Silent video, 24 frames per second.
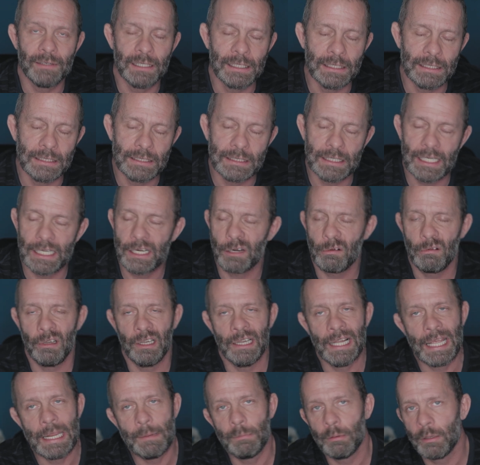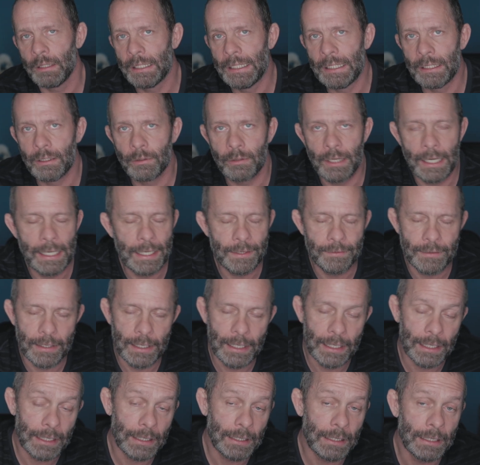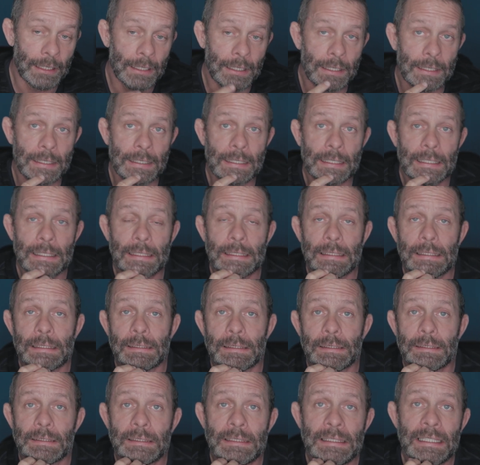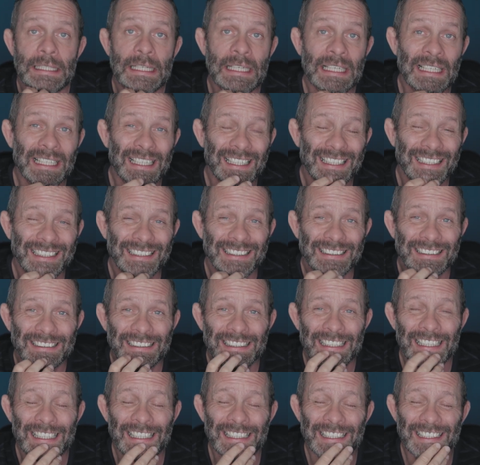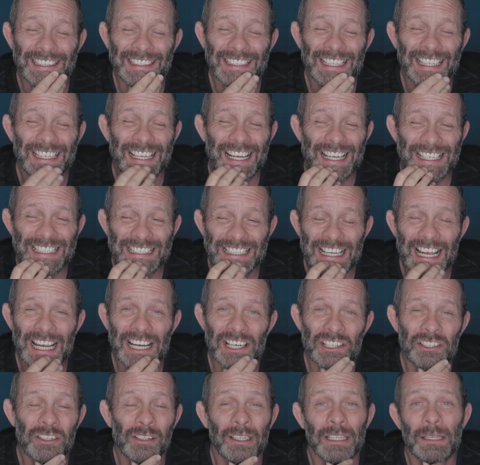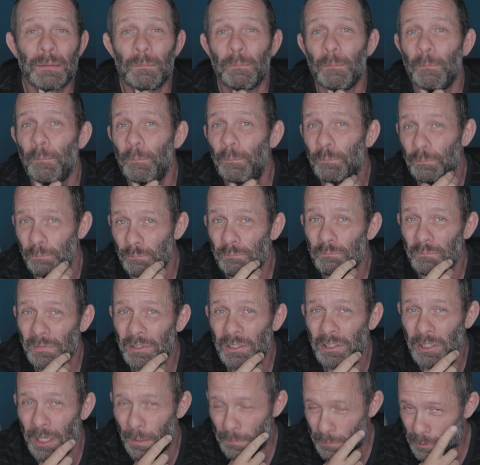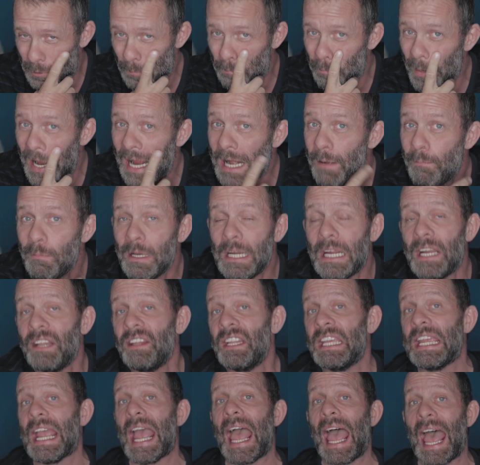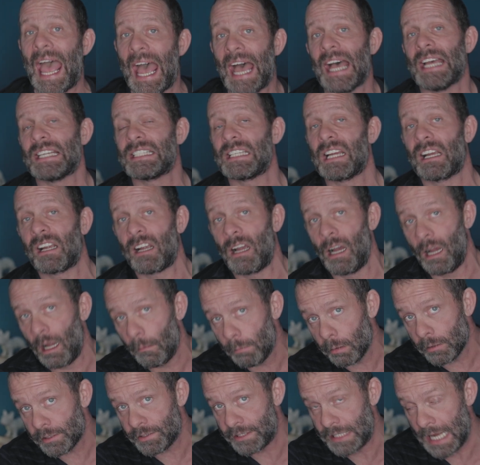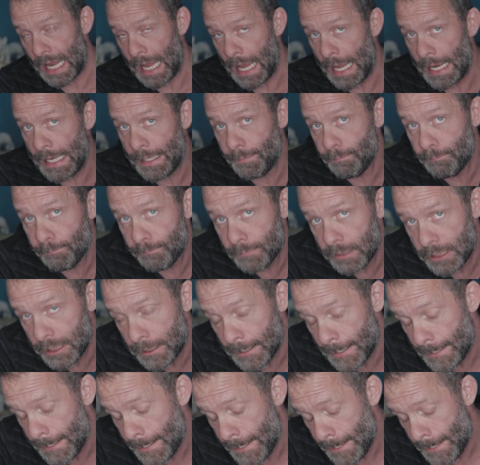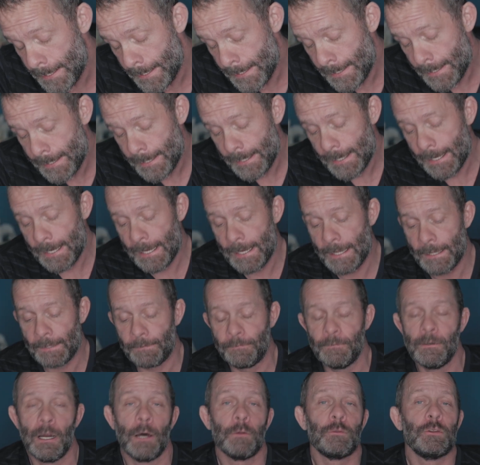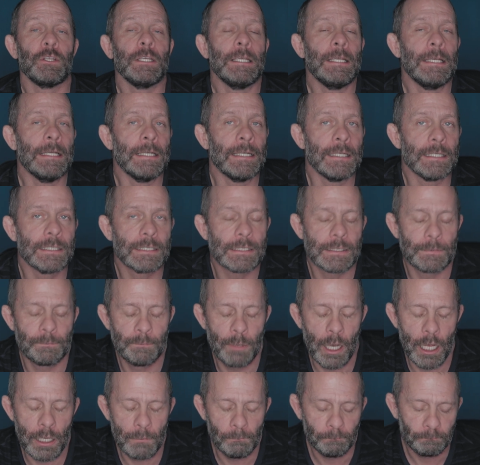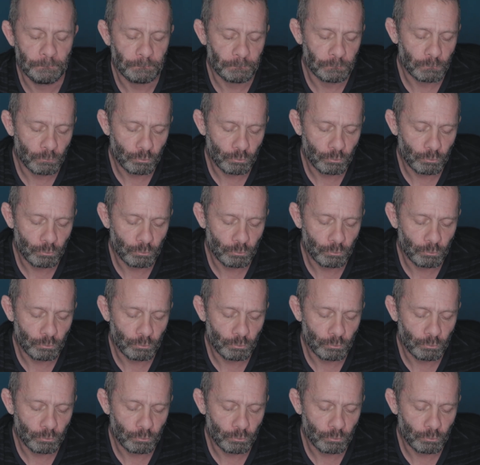and I don't label it or anything, and and that has actually come to bite me in the ass a couple of times throughout the years. But